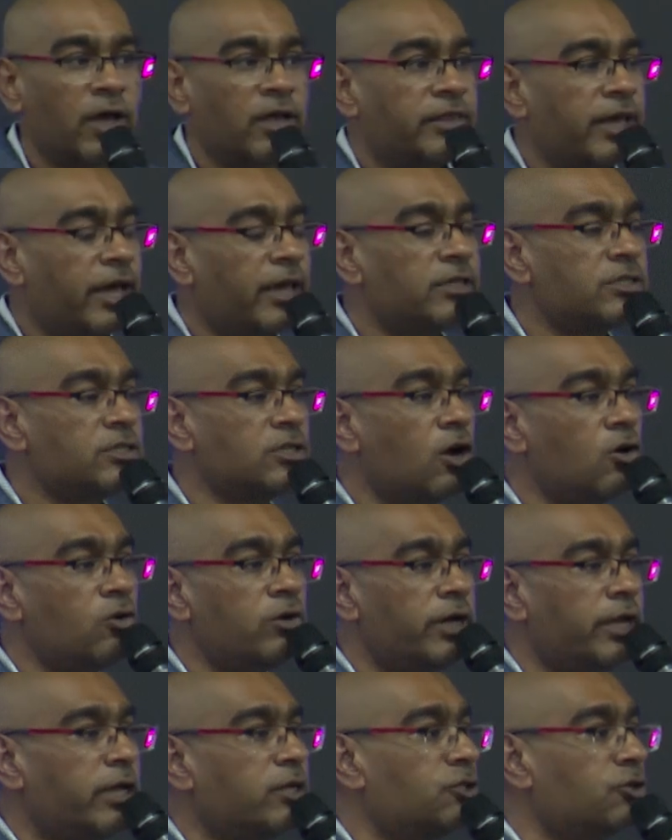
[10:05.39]
There is no
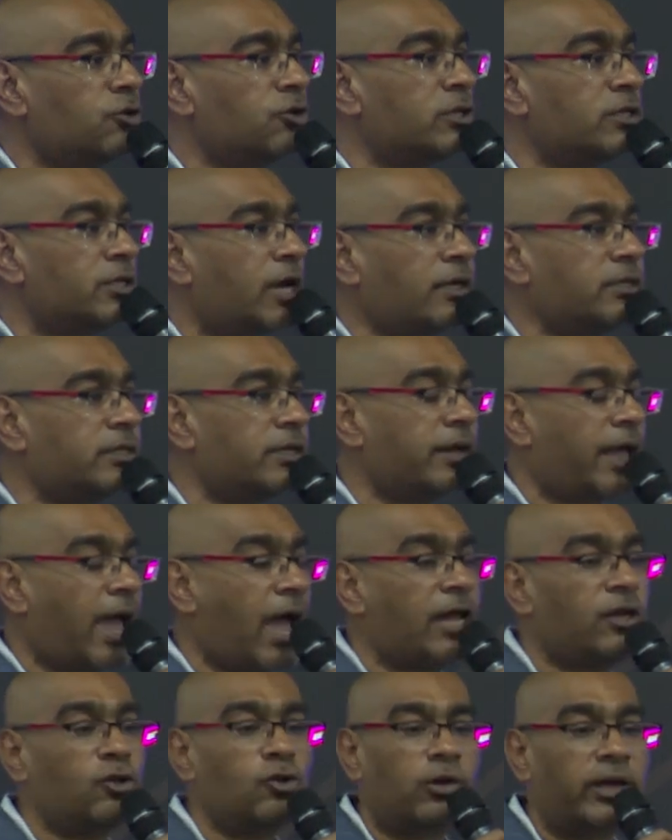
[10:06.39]
need to conduct an
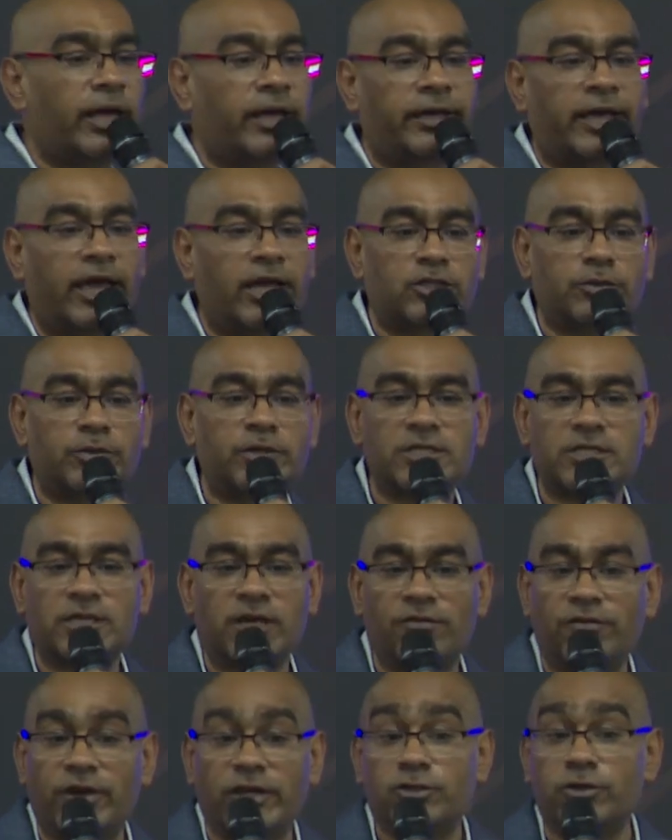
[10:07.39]
annual engagement
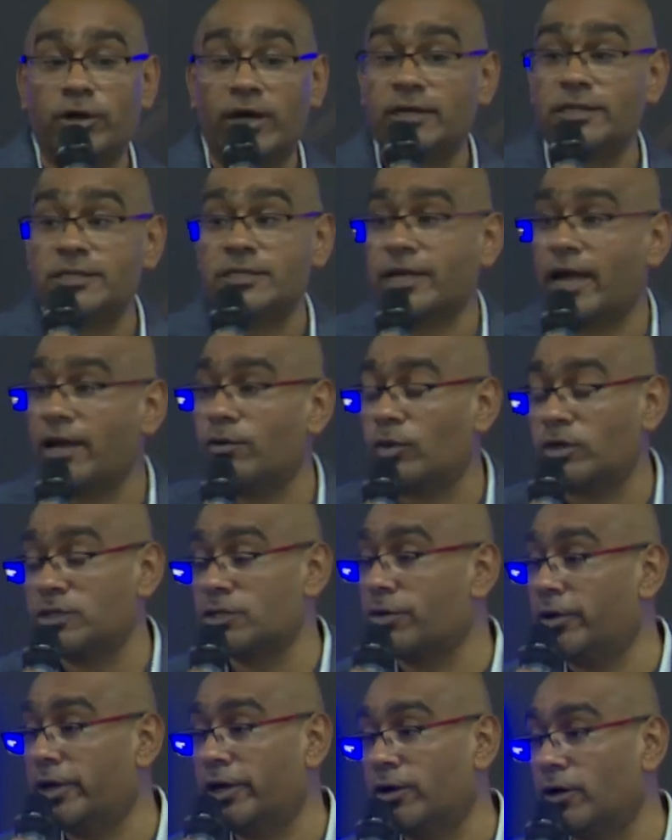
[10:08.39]
survey to understand what's
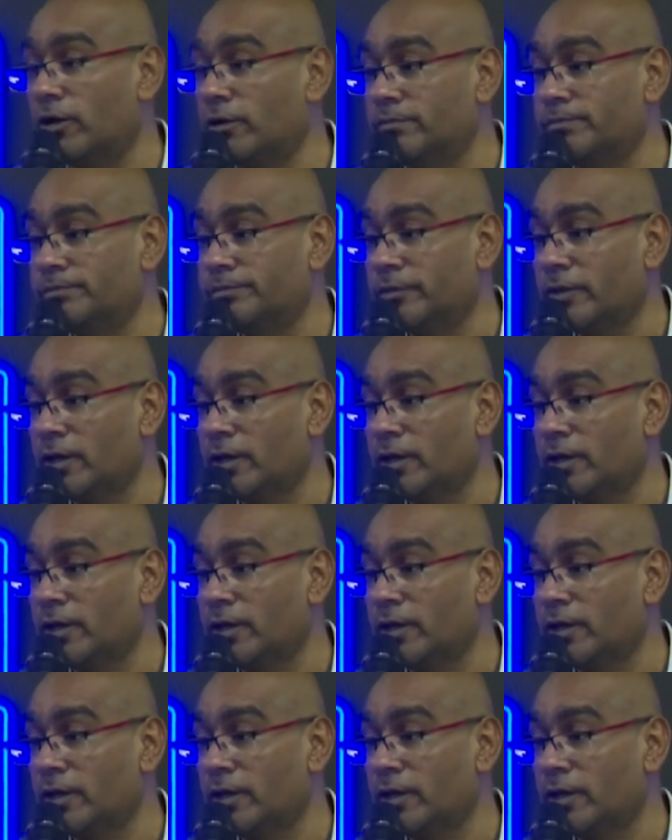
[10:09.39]
going on.